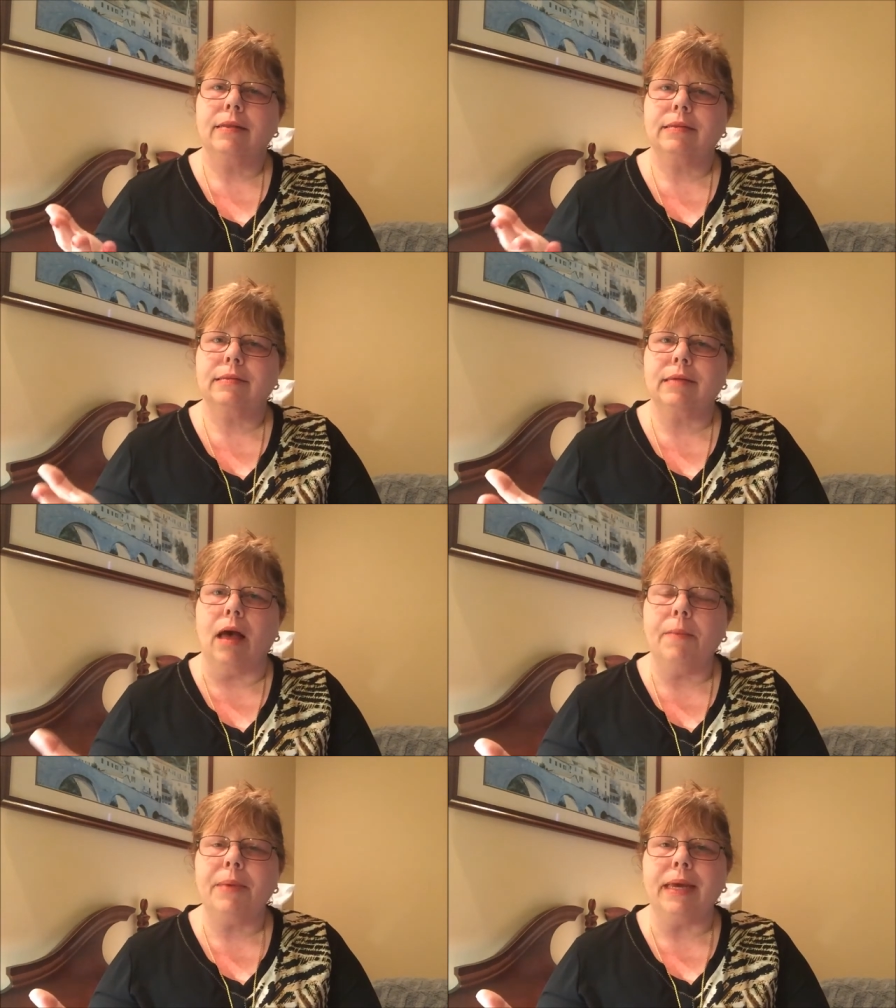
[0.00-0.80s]

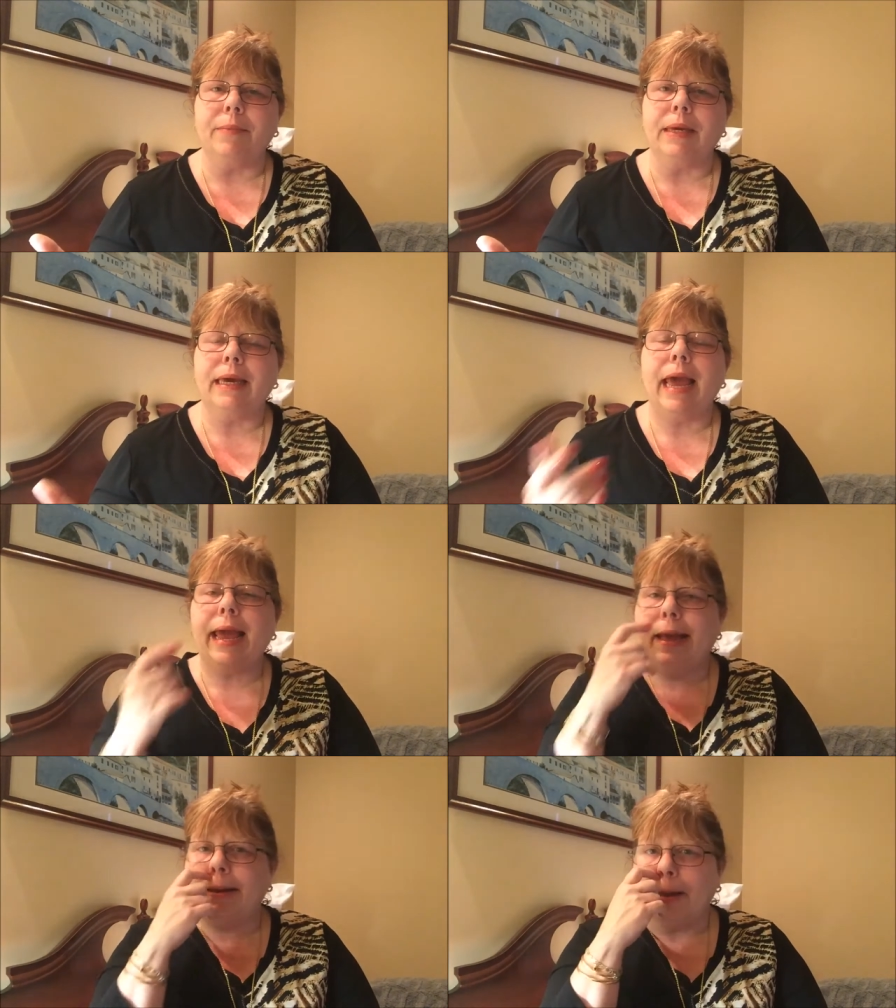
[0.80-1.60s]
zombaby,
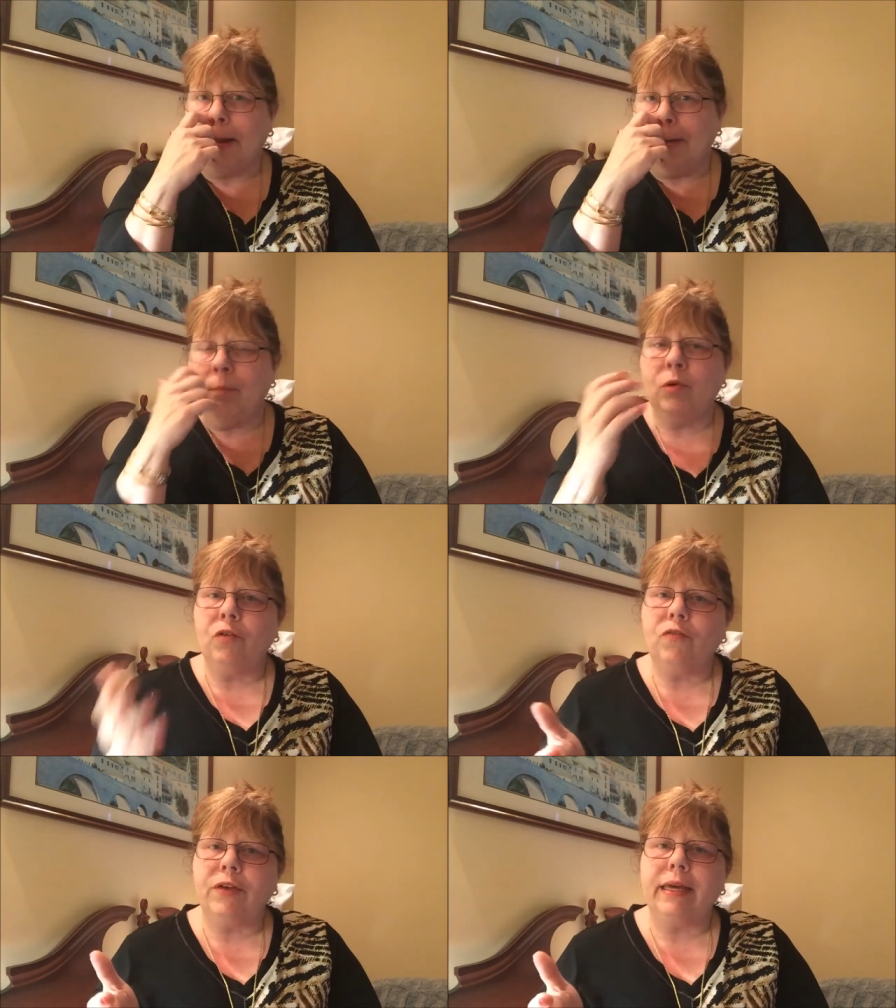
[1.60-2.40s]
and
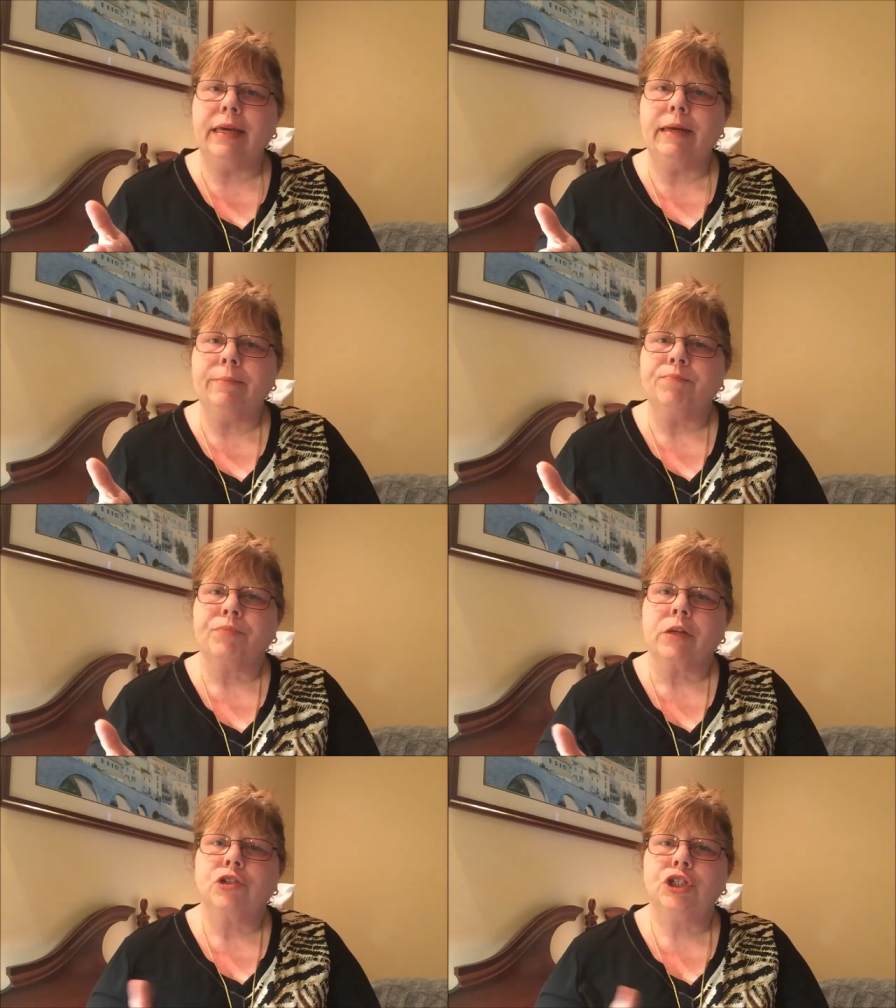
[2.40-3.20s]
Murphy
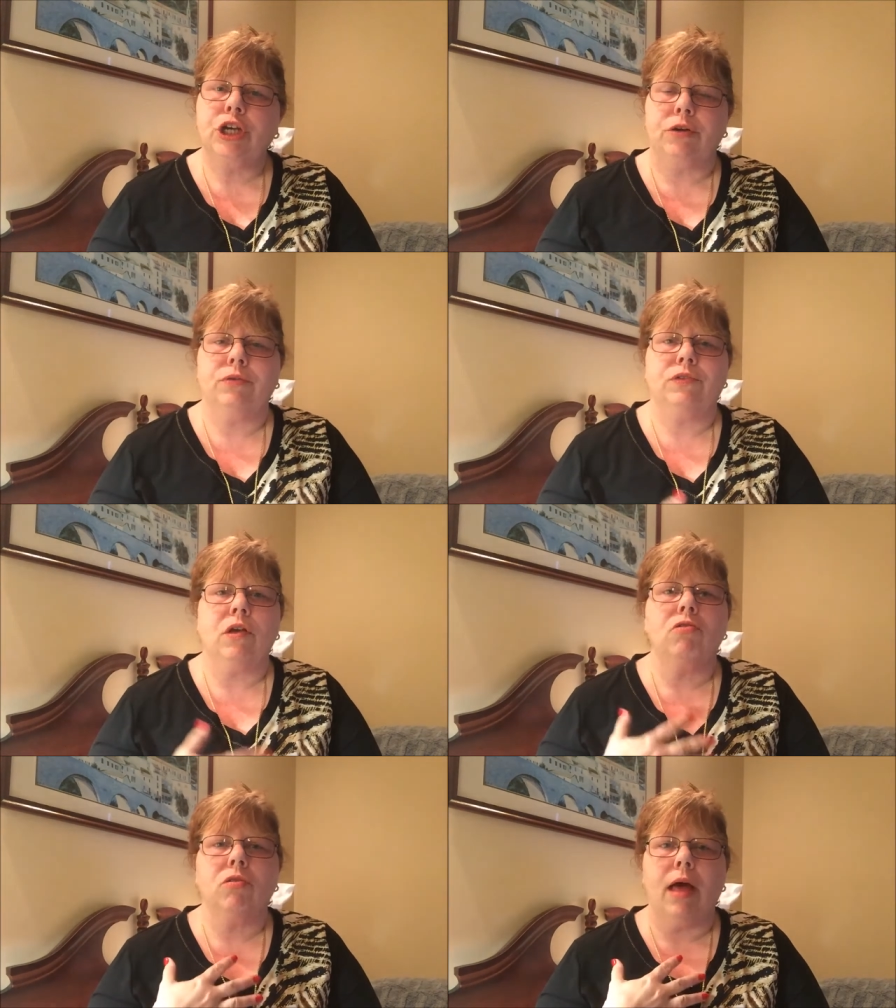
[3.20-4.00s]
shows
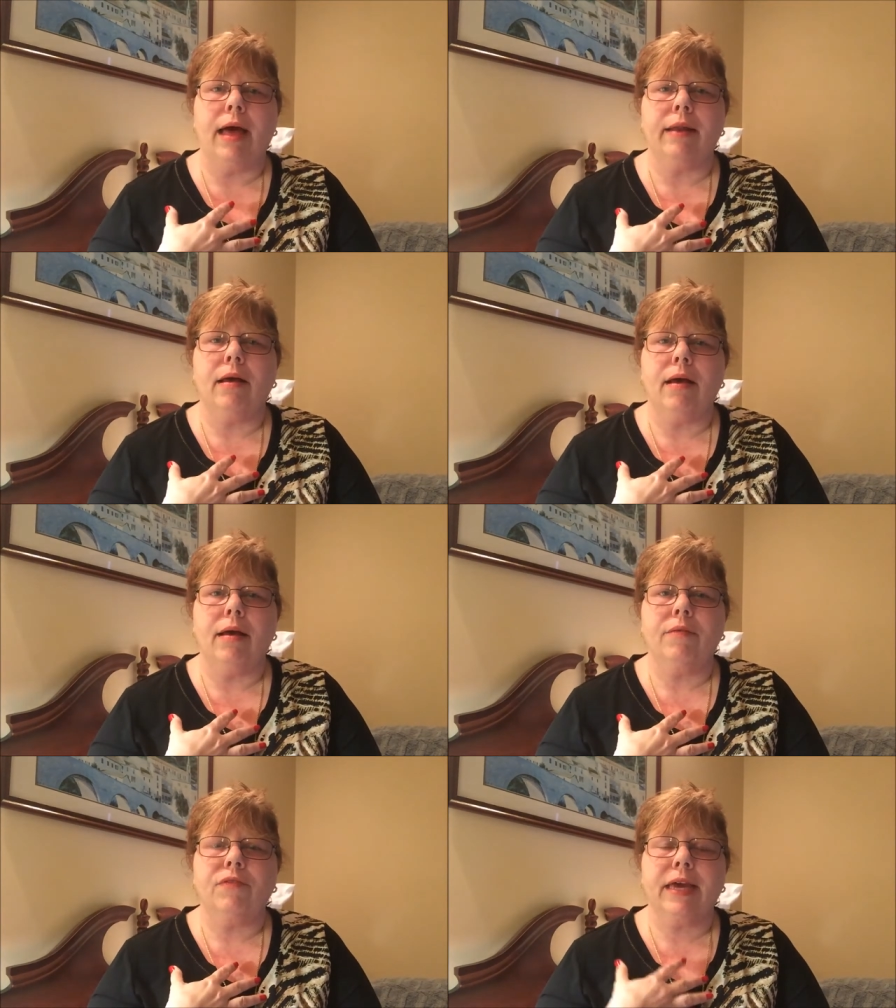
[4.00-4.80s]
a lot
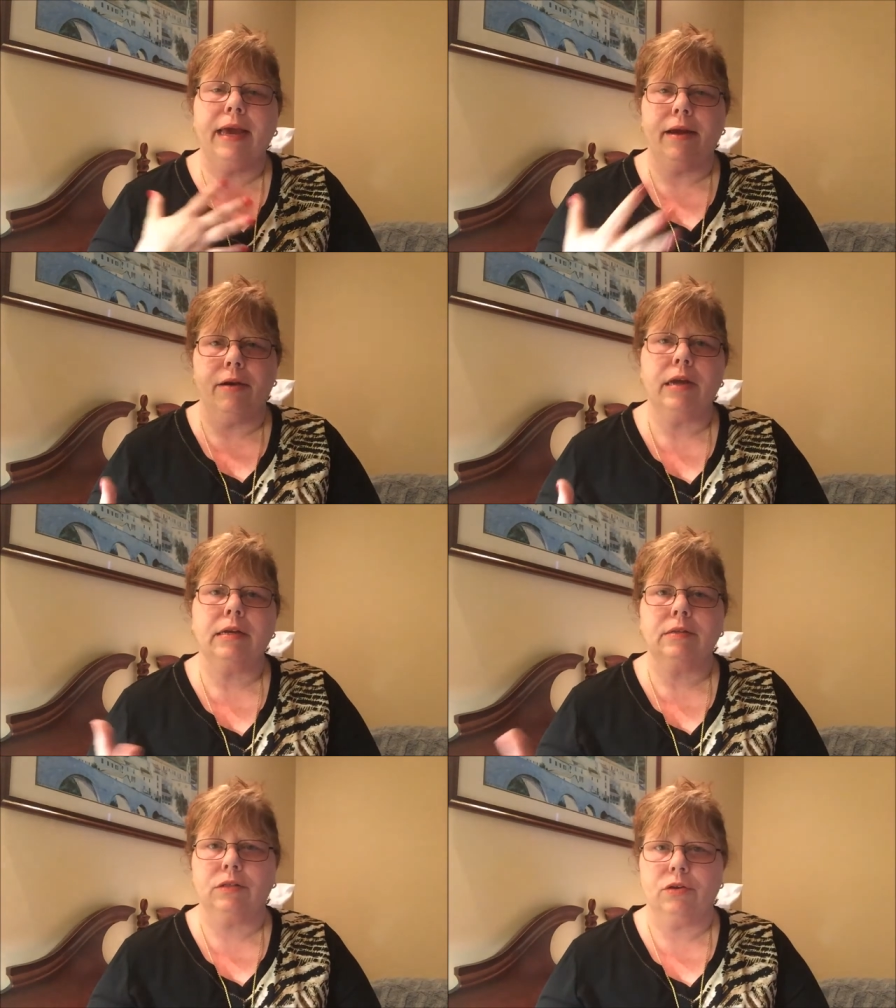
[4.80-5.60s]
of care and
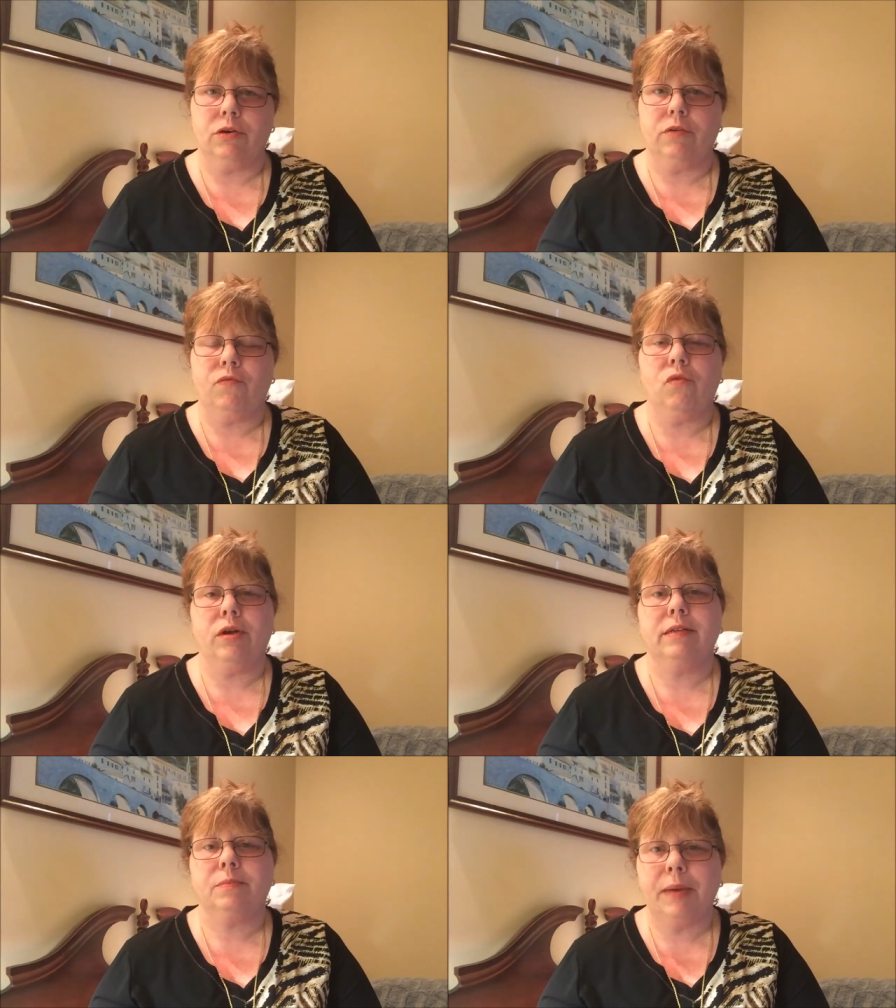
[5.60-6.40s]
concern for
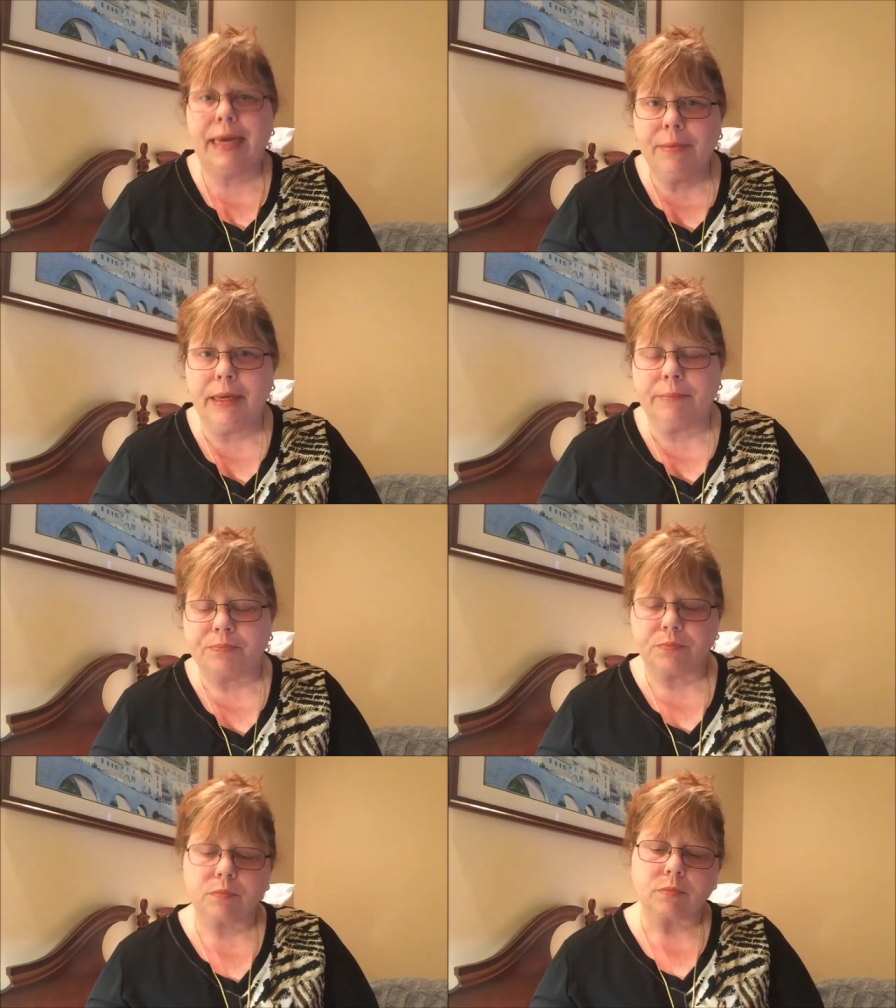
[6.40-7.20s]
his baby,
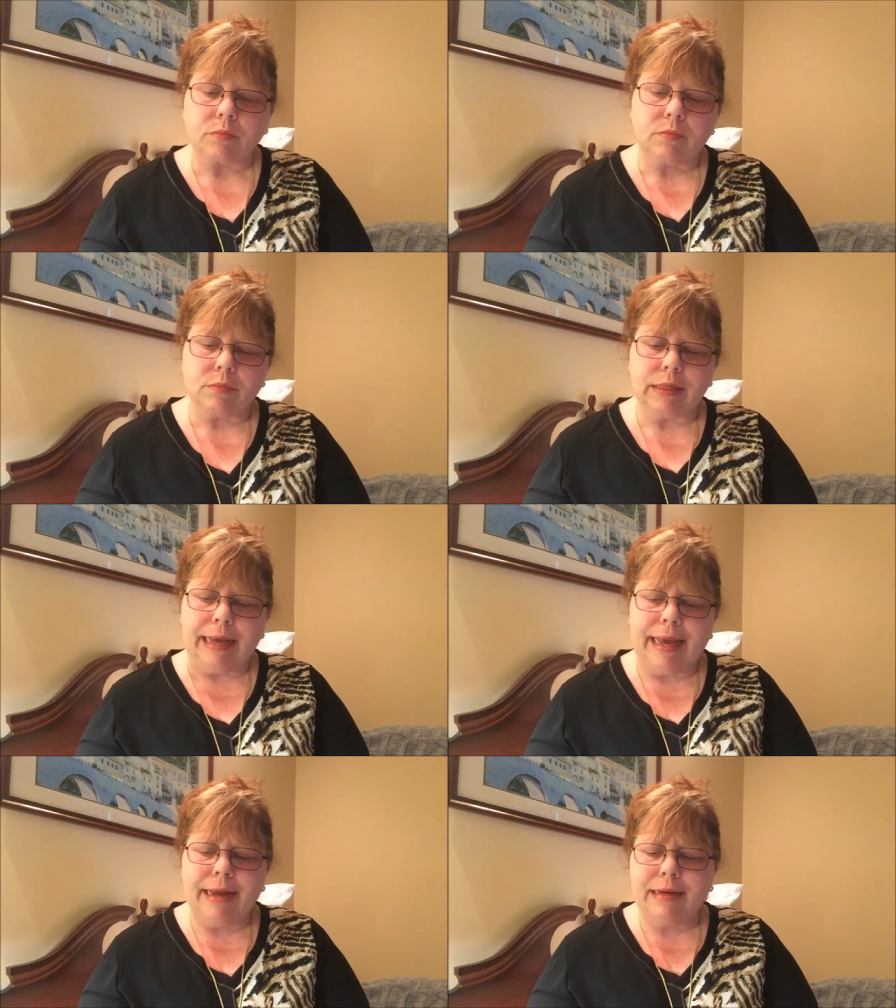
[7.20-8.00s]

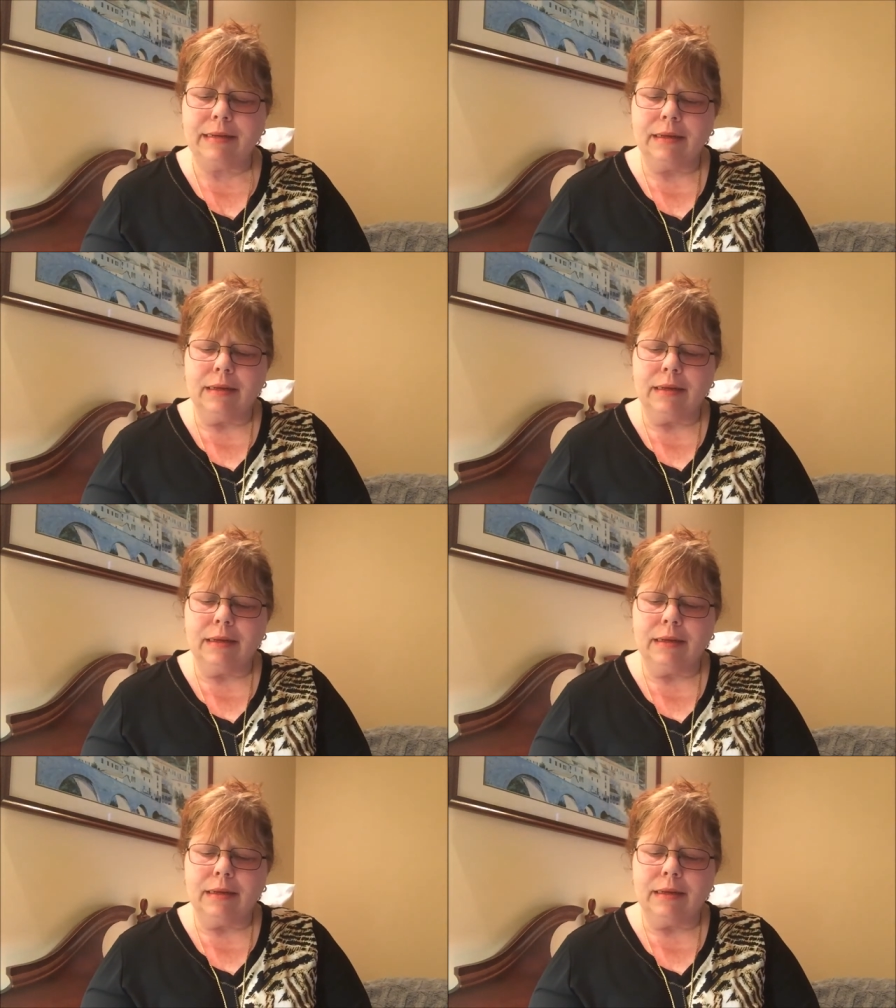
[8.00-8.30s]
and